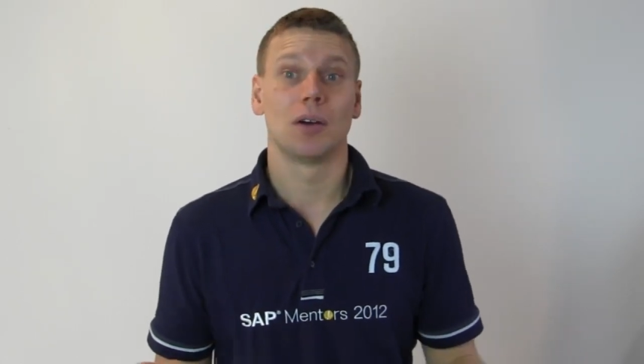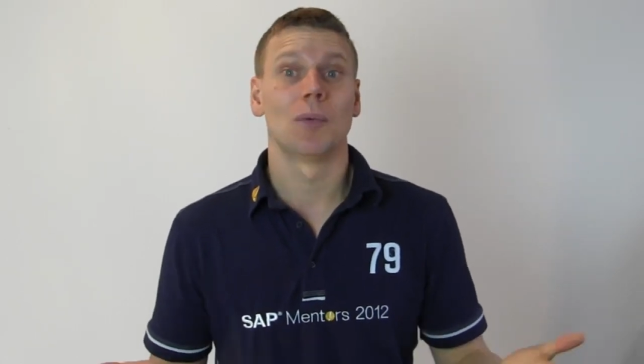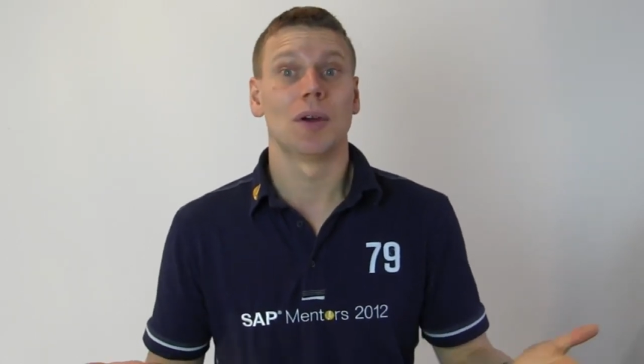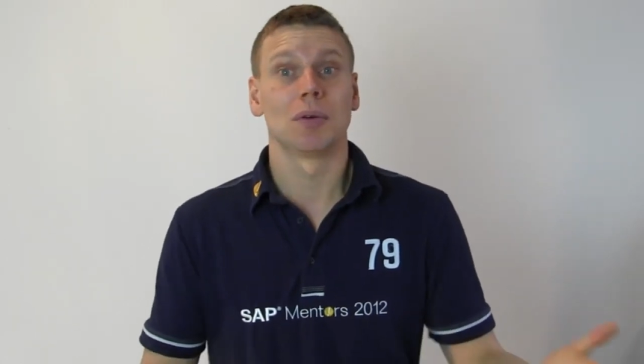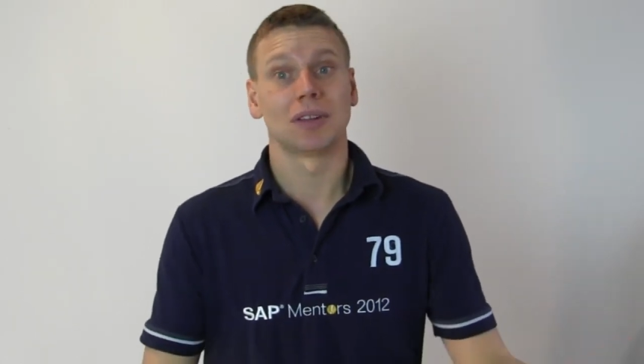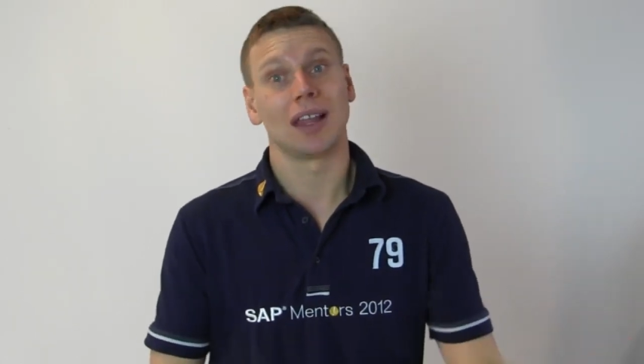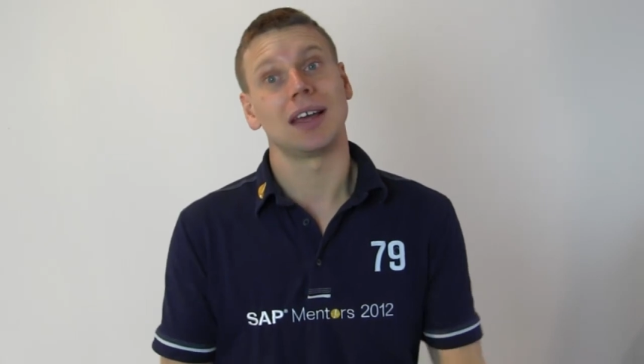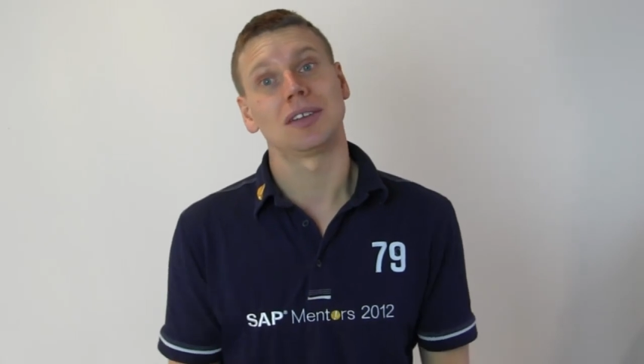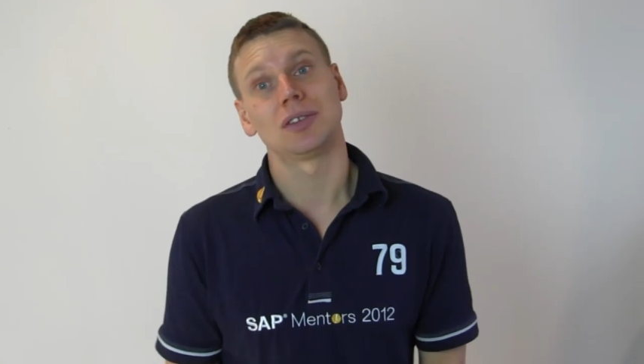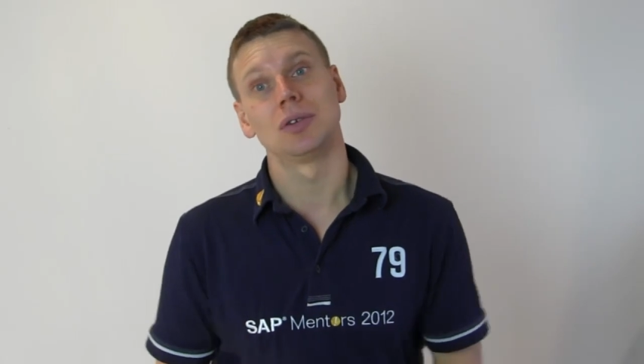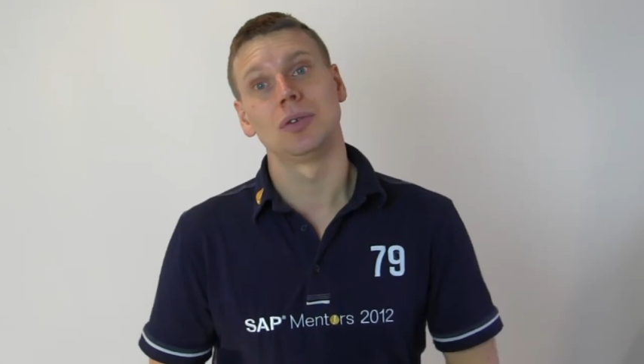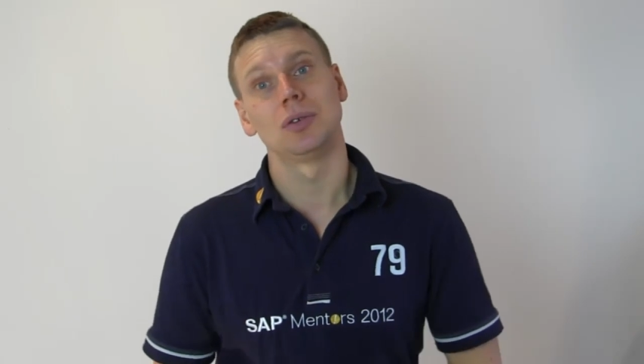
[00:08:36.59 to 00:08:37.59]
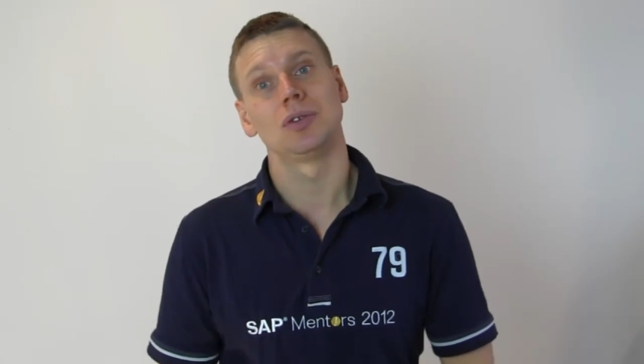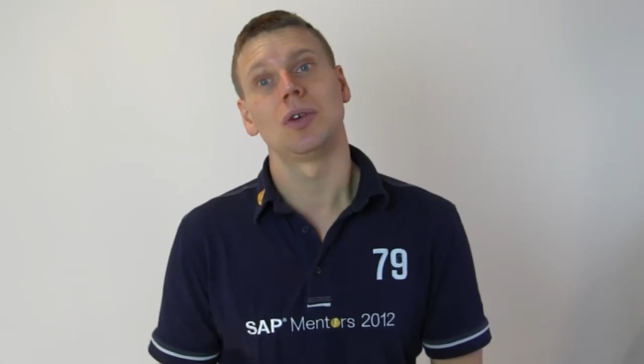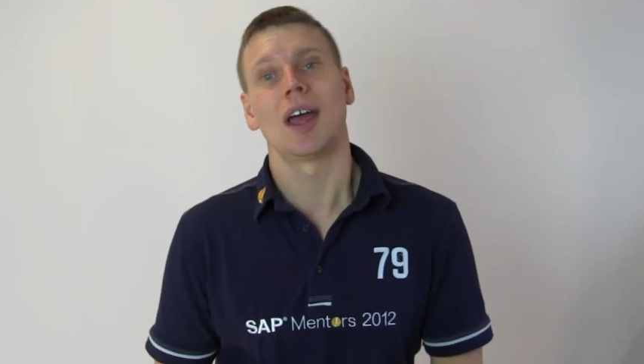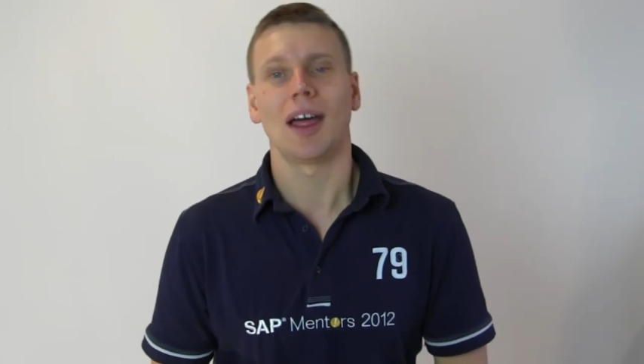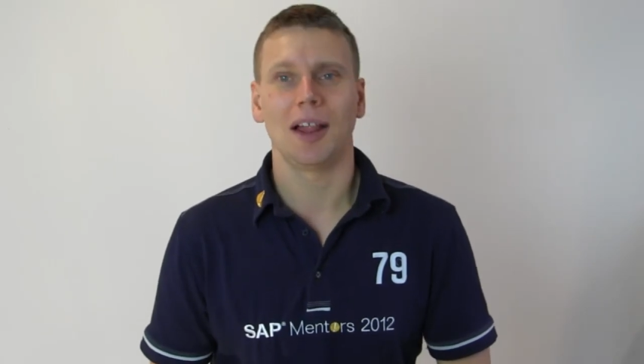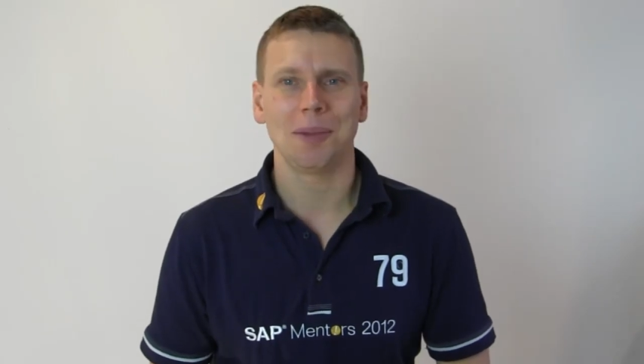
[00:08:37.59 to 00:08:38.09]
we would like to
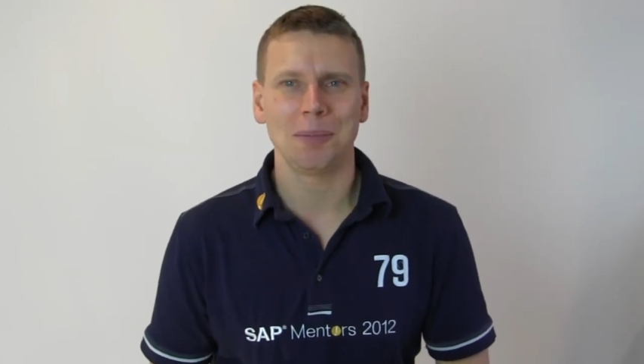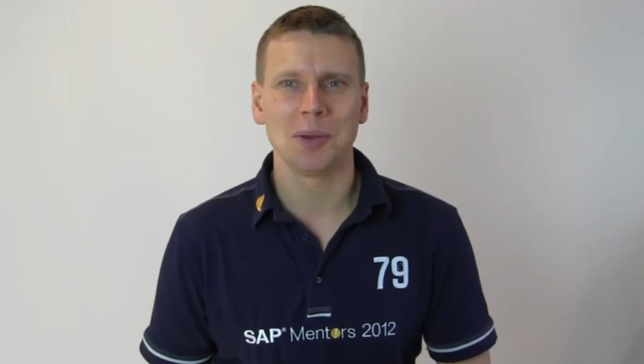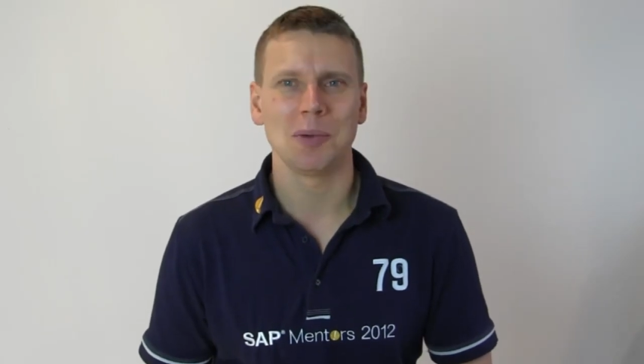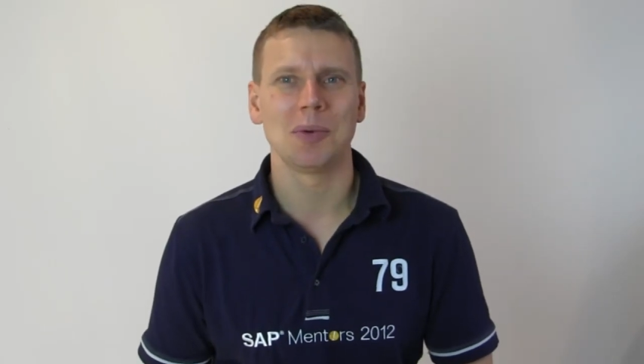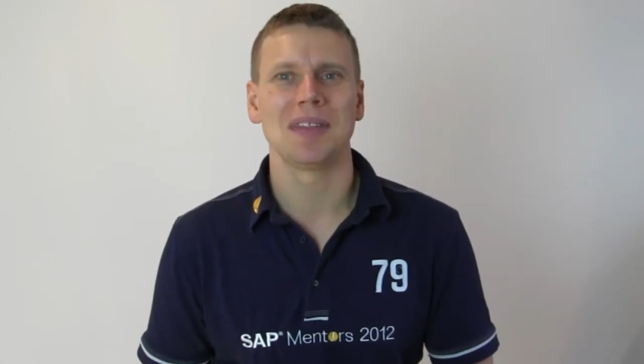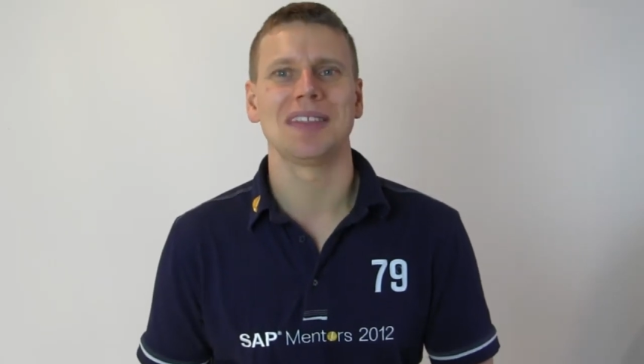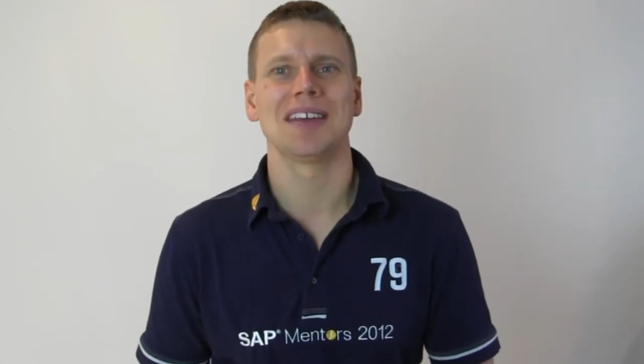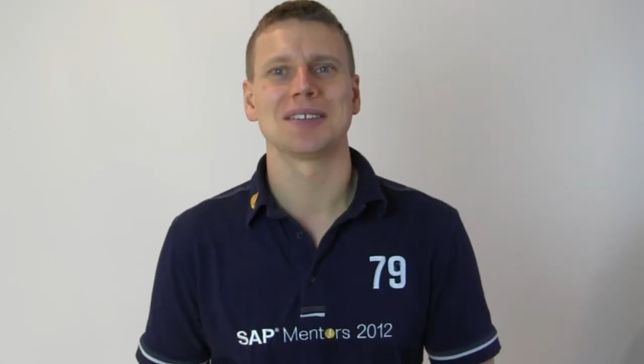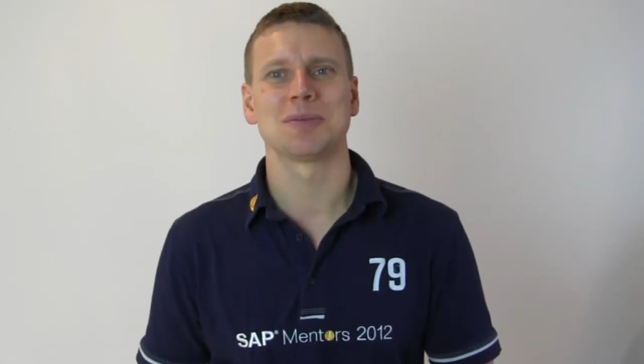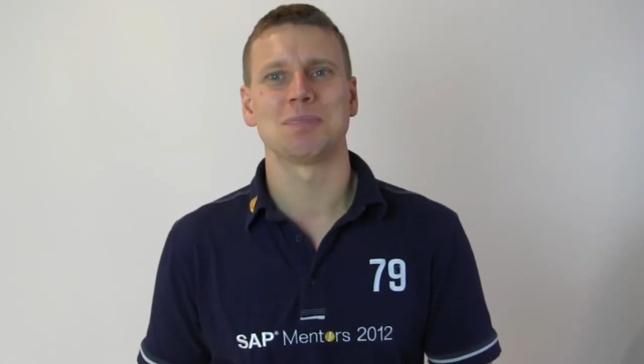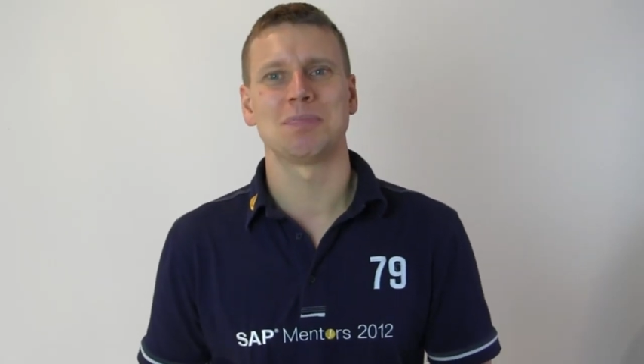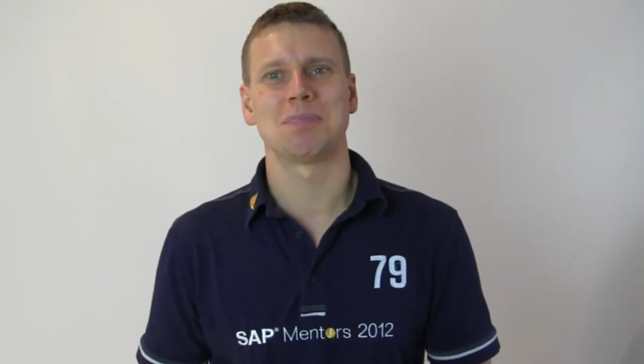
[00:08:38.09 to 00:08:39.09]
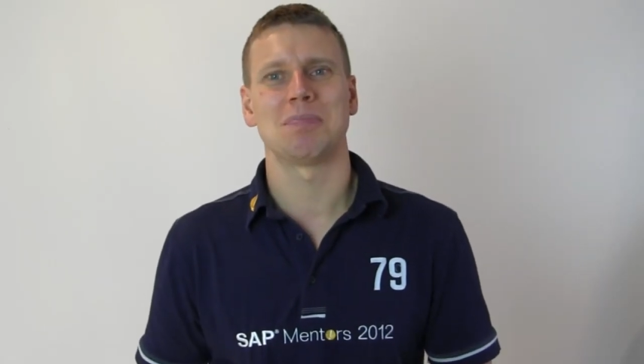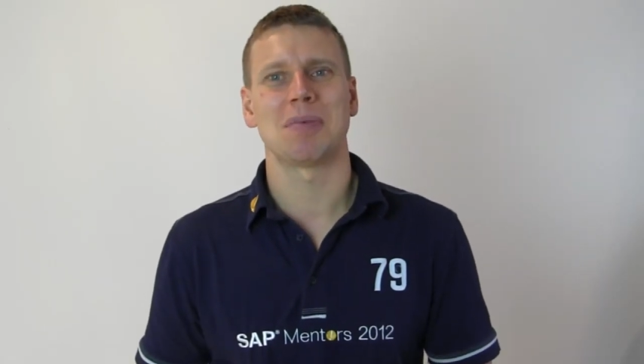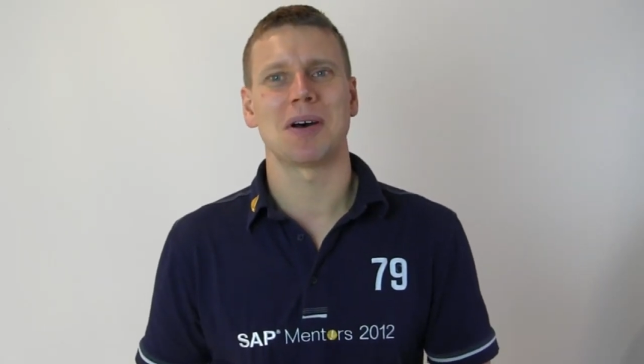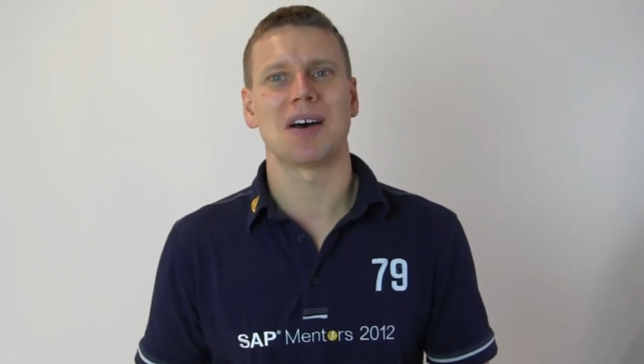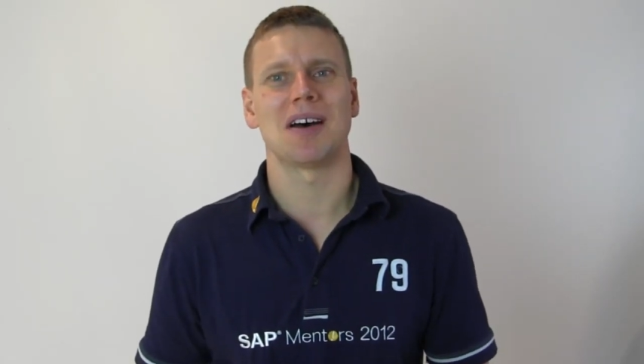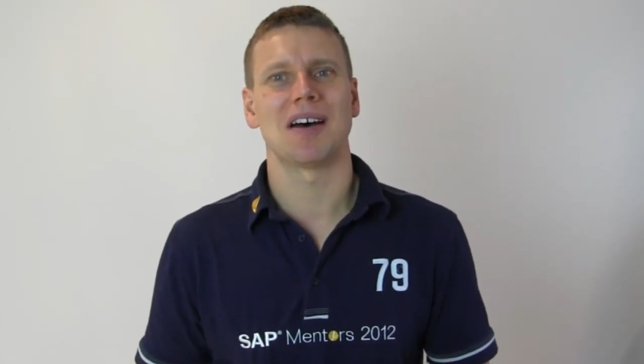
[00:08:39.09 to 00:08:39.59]
help you with this,
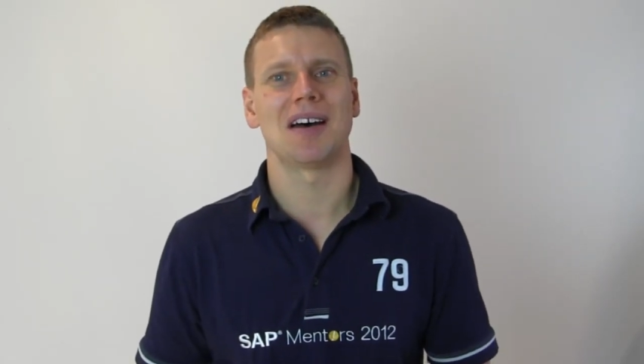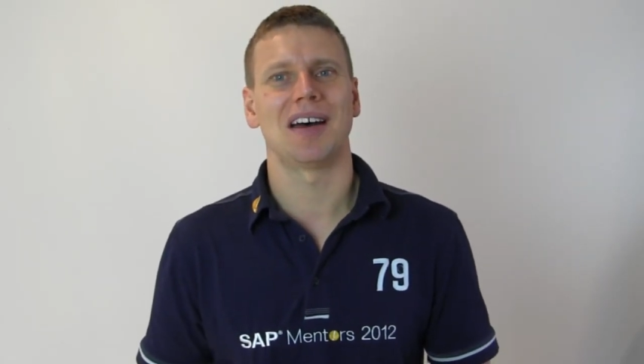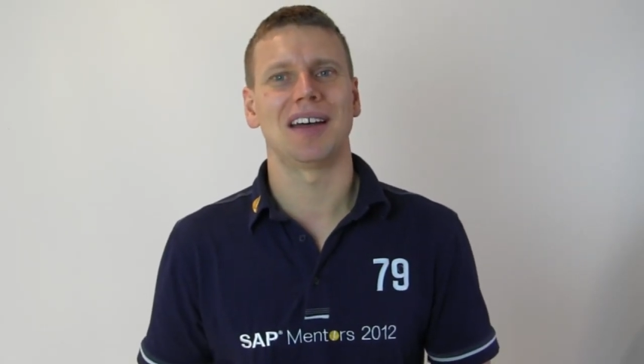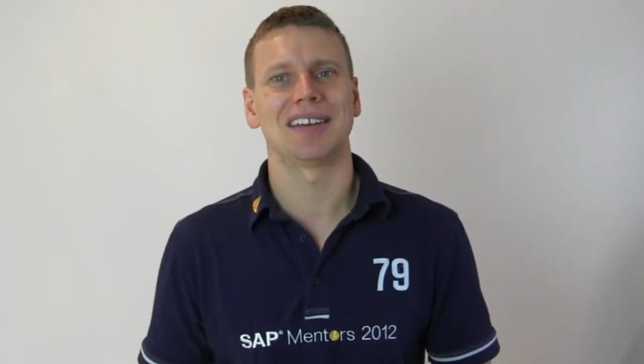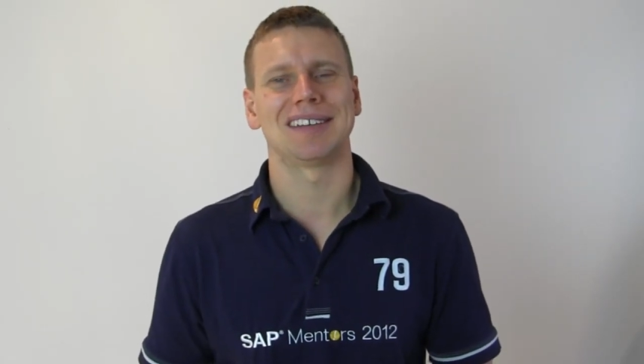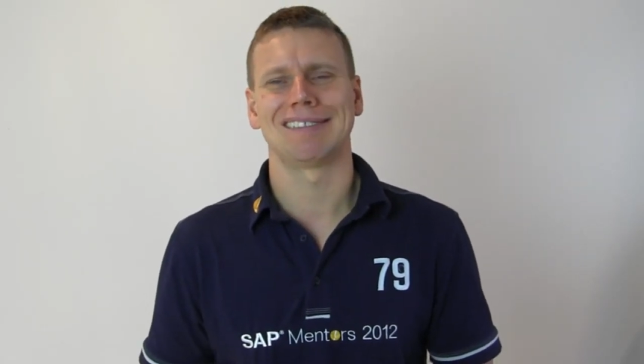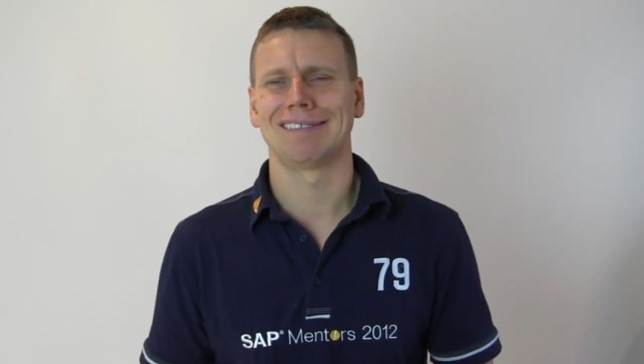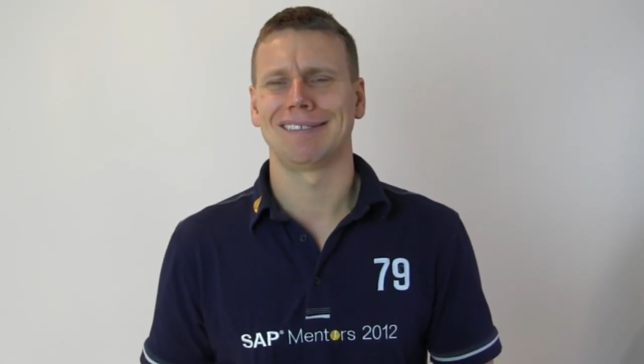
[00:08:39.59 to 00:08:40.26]
but